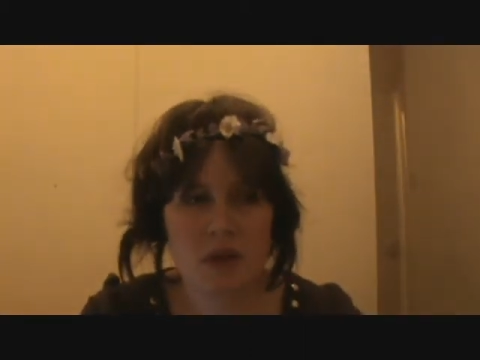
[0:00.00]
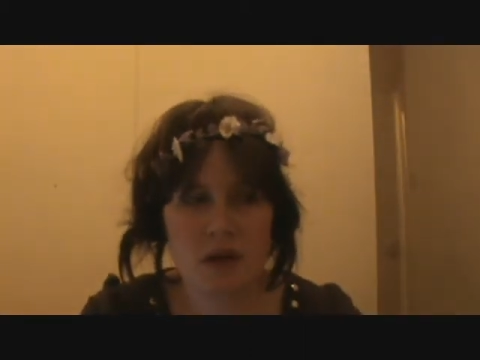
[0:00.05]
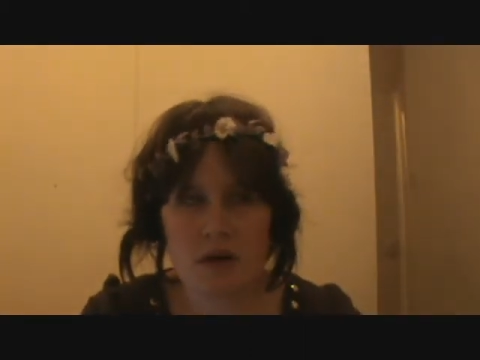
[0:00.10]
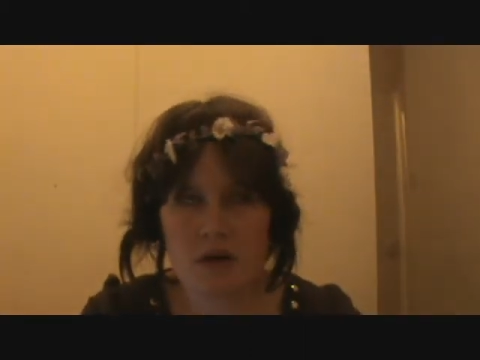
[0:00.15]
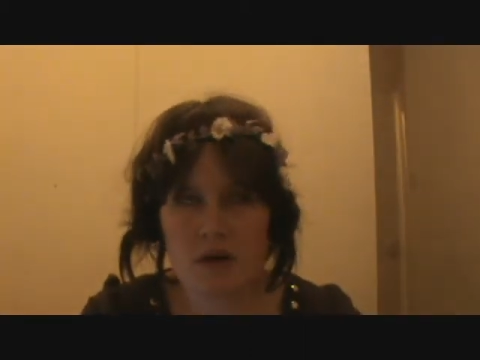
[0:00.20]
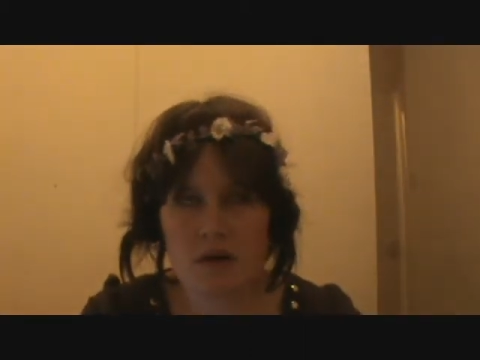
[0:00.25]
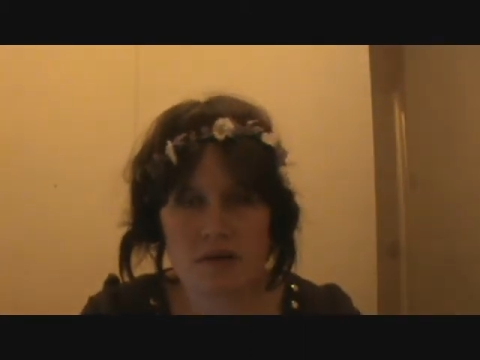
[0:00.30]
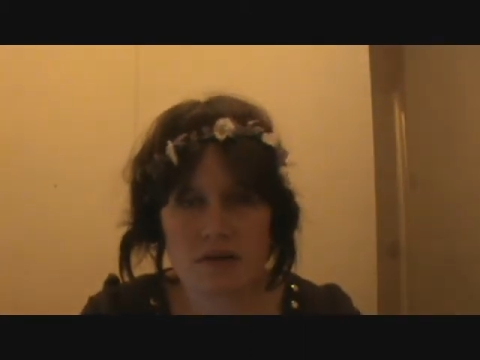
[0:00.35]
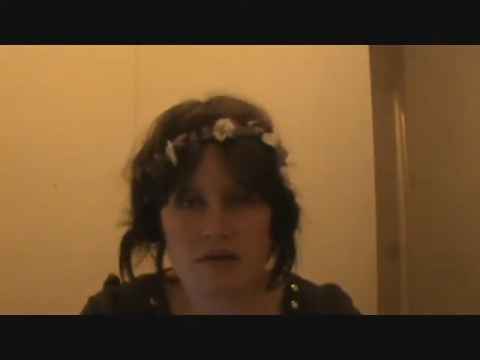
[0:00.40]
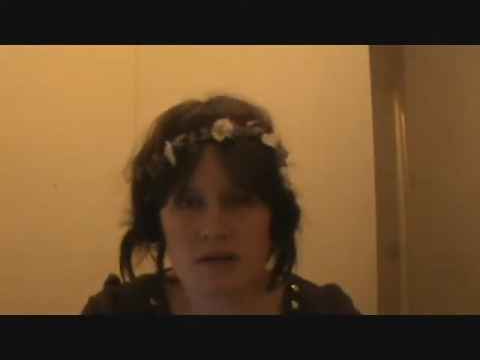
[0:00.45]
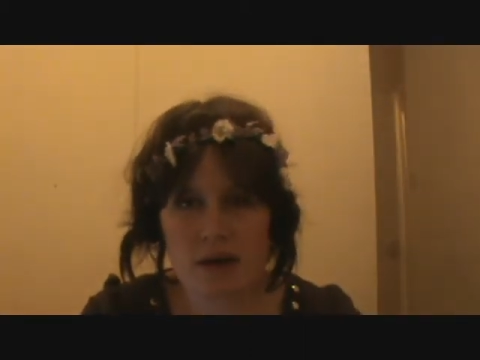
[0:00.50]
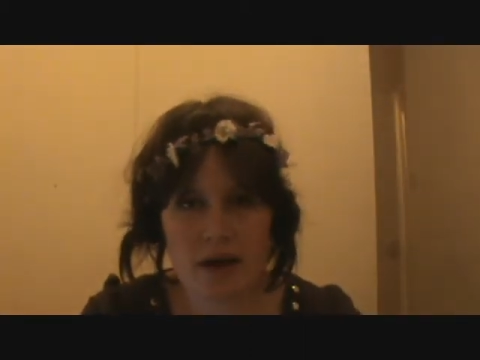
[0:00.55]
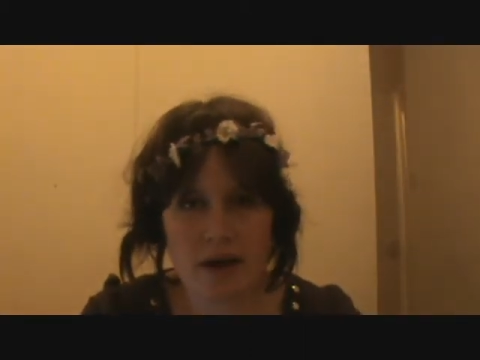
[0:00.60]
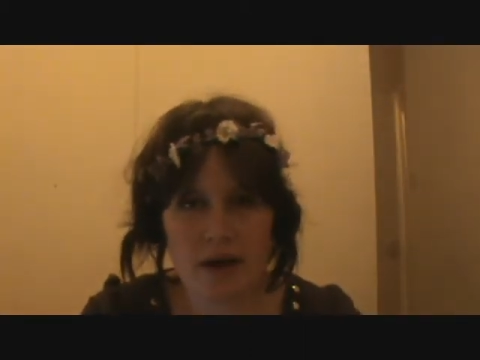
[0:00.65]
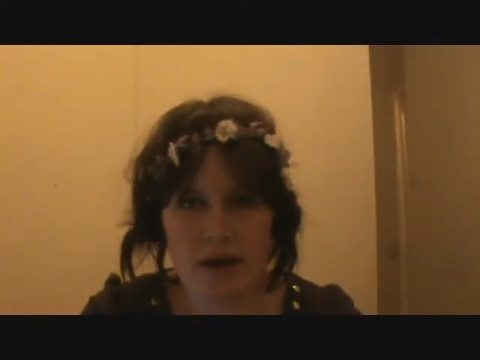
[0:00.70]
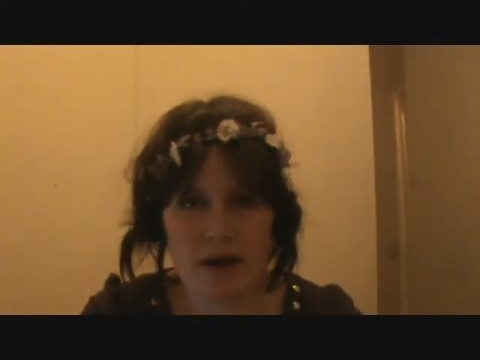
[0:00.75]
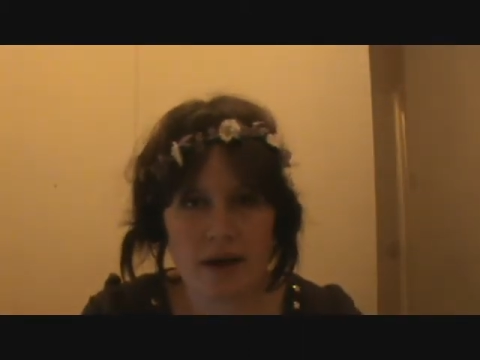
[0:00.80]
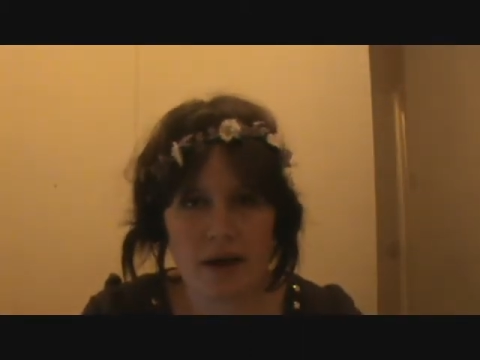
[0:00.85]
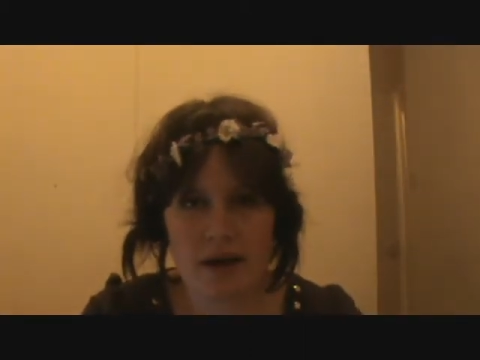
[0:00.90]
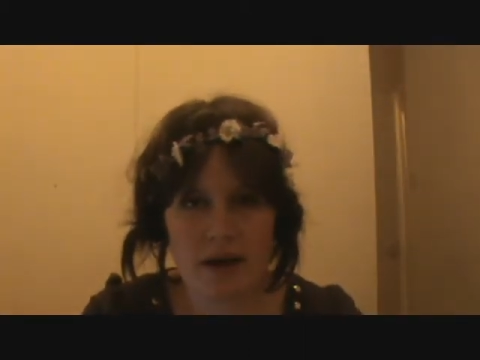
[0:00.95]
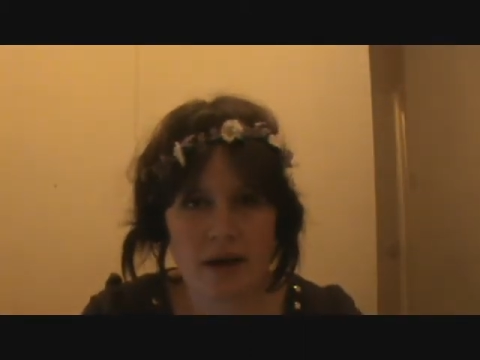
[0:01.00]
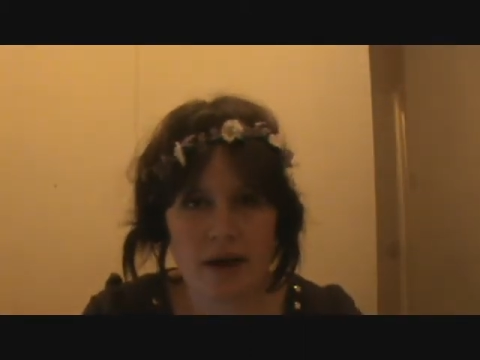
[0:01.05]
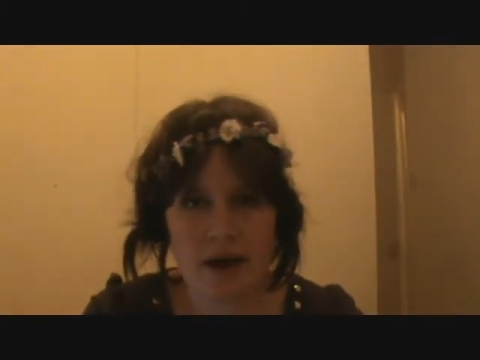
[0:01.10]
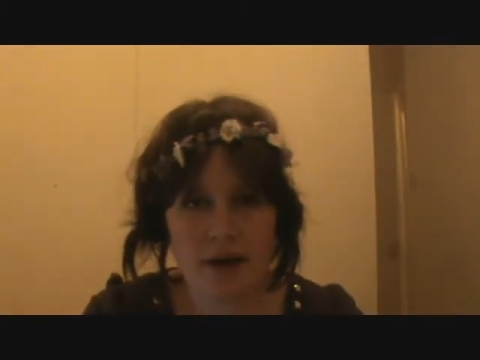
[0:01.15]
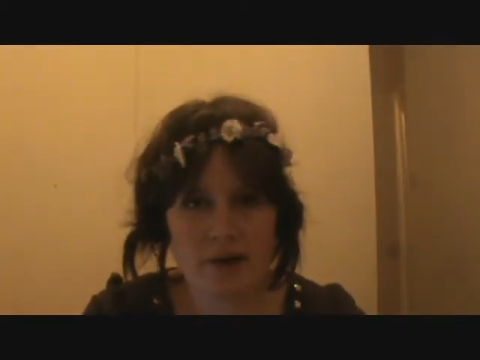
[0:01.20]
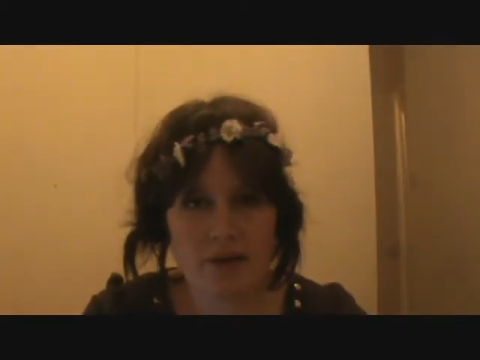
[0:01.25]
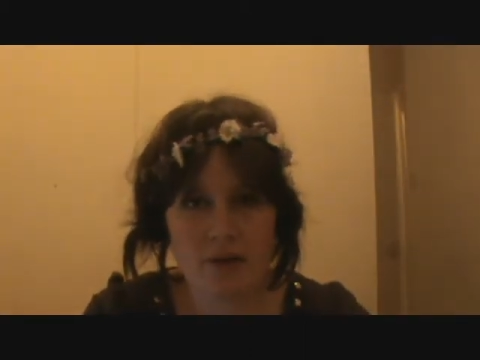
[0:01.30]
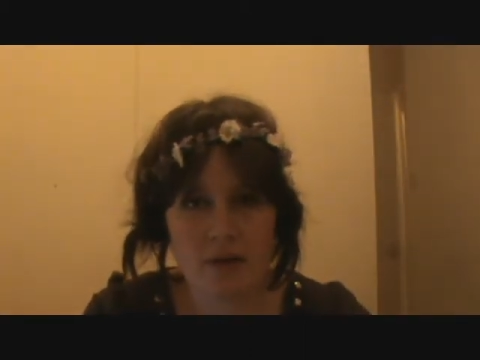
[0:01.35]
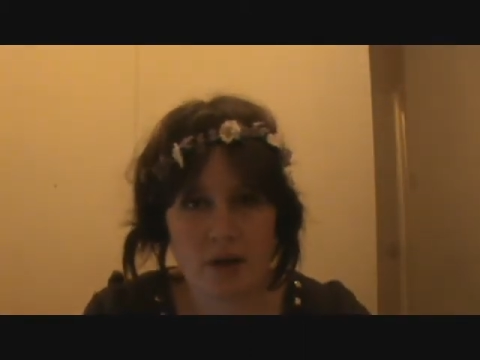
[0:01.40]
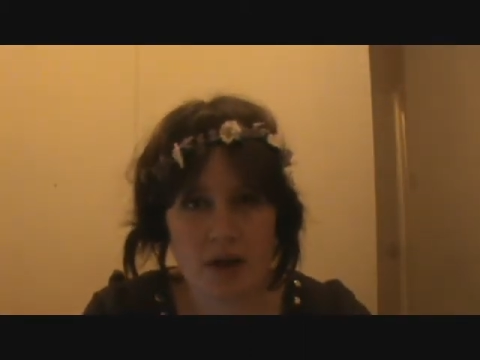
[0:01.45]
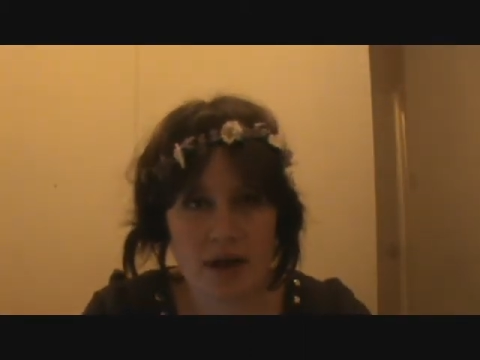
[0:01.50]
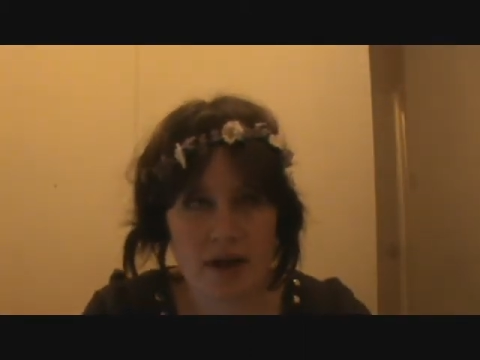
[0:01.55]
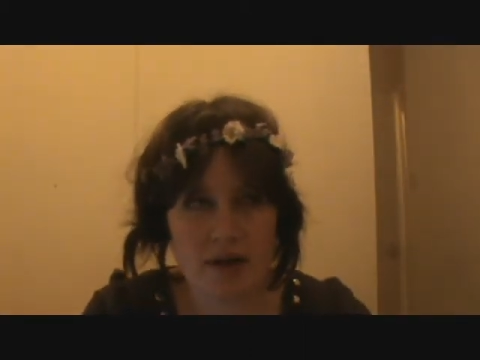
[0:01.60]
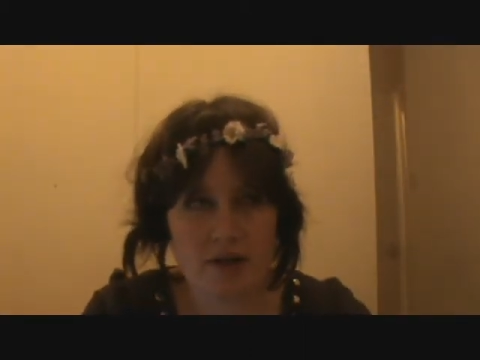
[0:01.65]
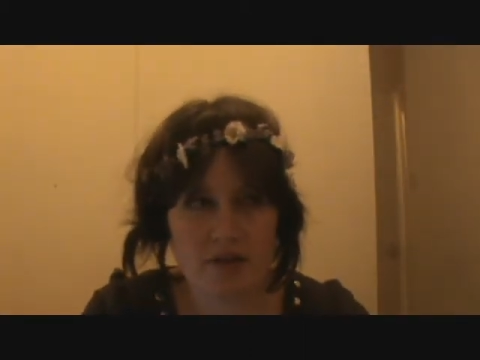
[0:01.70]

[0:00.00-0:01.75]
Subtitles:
because I do that,